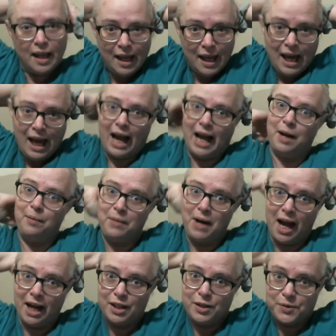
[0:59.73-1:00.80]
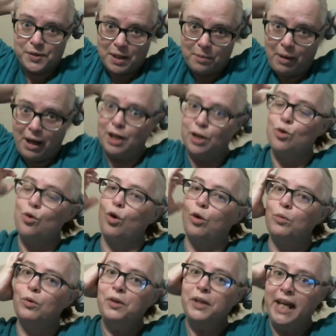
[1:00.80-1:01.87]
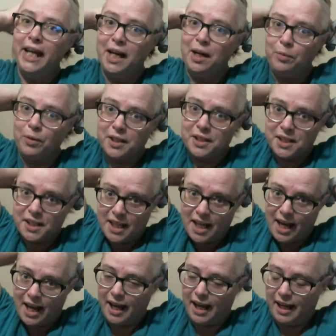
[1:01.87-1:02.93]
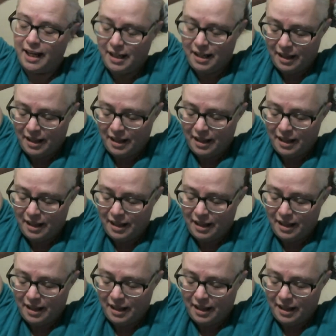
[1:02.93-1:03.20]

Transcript: am not using my normal camera today